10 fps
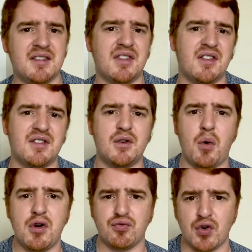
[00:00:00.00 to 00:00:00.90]
that this is
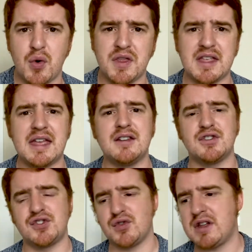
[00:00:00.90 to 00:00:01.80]
going to ruin the
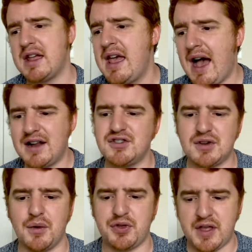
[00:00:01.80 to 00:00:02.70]
industry, I just
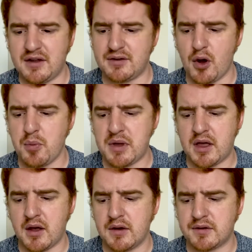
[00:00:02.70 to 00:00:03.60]
don't think so
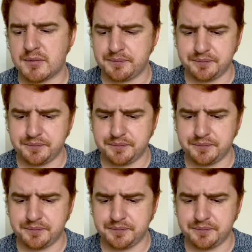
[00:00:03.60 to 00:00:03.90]
because